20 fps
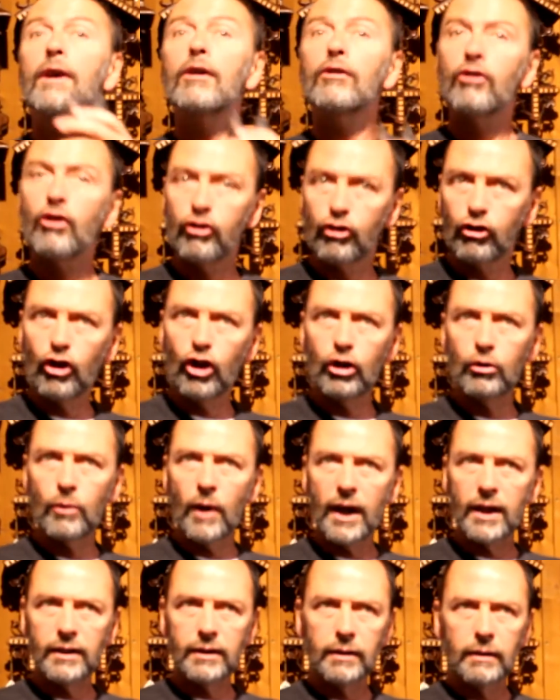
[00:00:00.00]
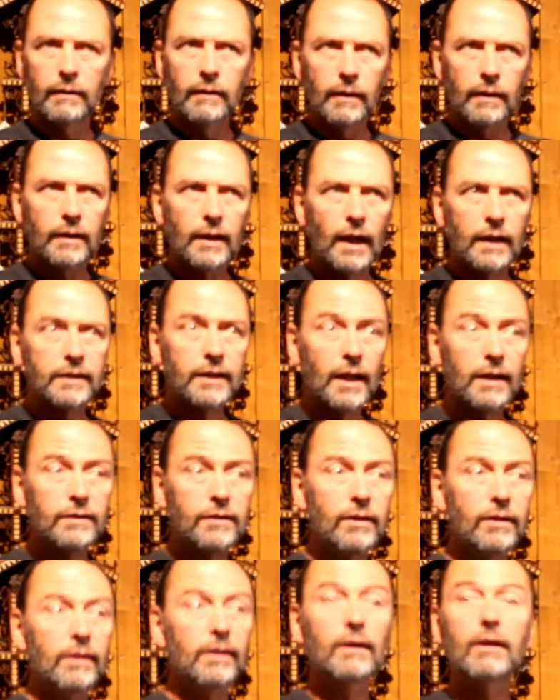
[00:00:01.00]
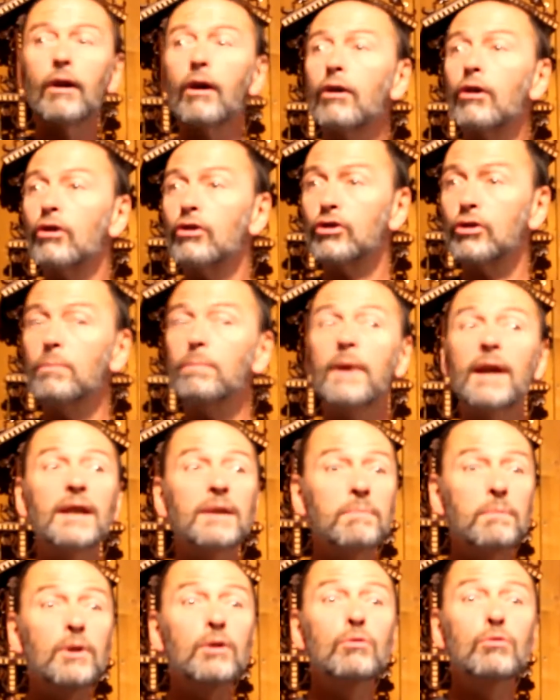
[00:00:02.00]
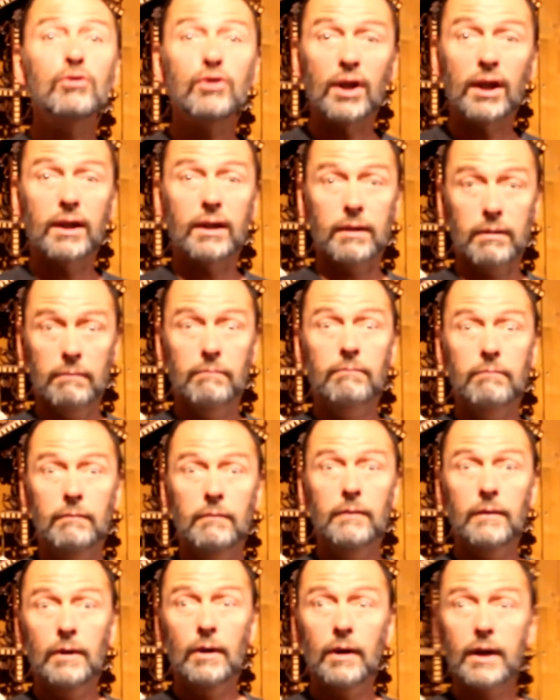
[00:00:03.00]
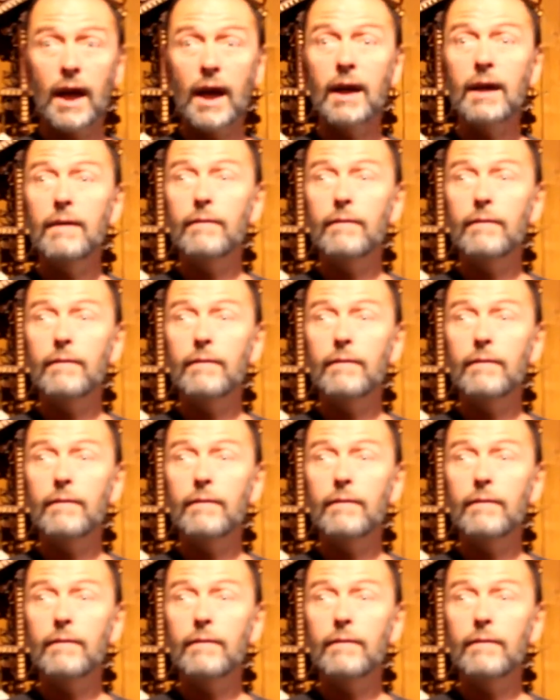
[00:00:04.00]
The 3rd weight, that tells you that the clock also plays music. Okay?